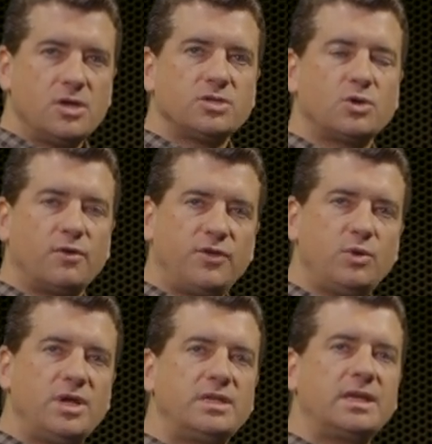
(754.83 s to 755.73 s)
So if
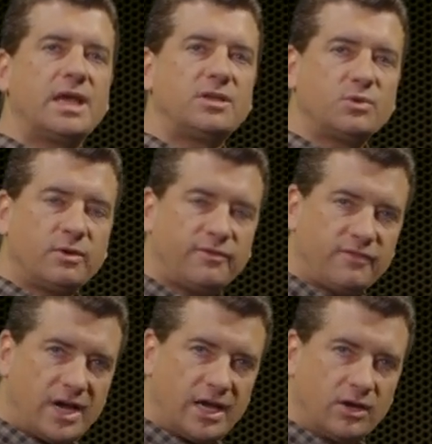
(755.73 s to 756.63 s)
you need to get to a
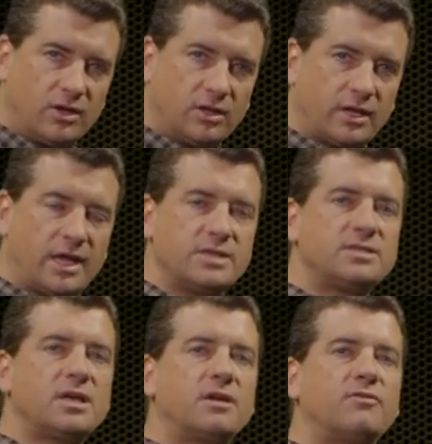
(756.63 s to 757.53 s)
file,
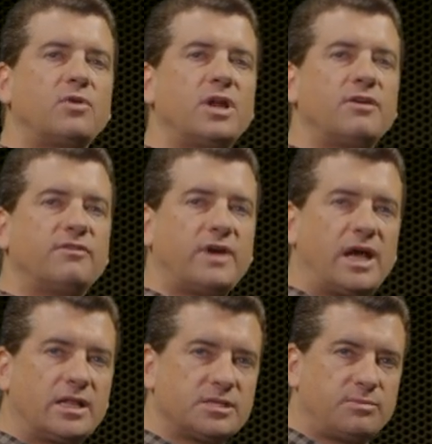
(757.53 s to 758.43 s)
instead of running
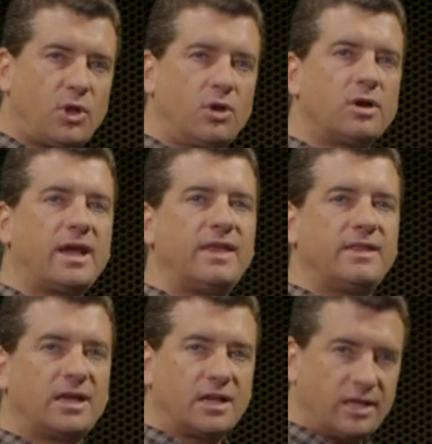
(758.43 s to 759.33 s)
File Explorer and
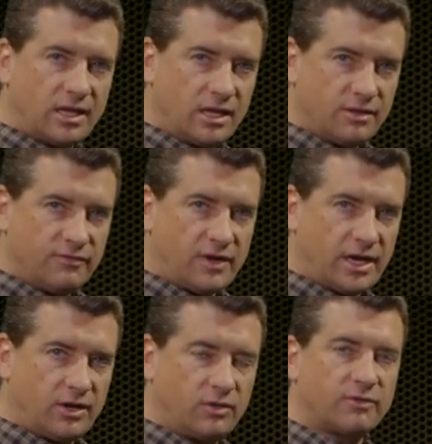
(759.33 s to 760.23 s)
then clicking the
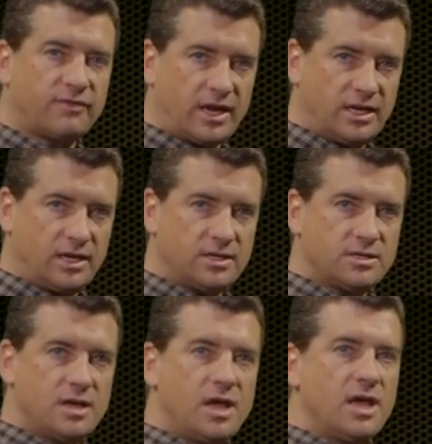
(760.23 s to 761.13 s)
file or finding it,
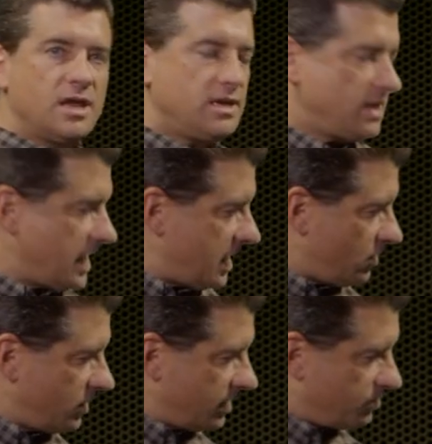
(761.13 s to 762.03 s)

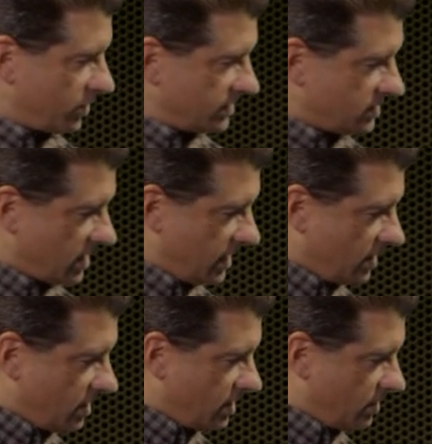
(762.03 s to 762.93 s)
now it brings an
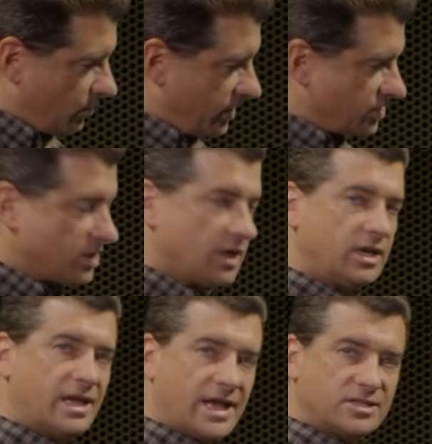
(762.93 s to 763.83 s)
icon which
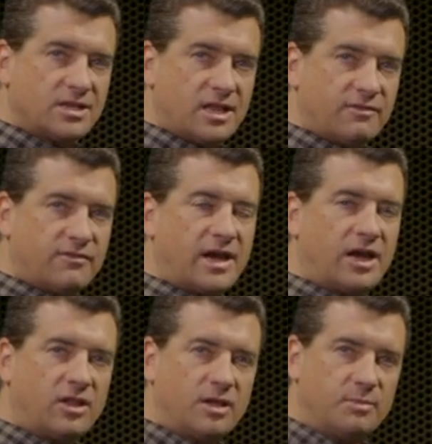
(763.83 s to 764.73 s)
connects to that
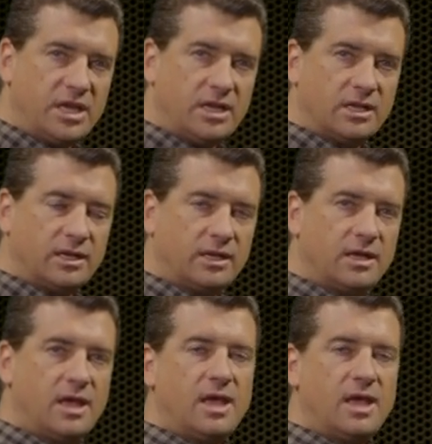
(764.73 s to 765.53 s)
file immediately.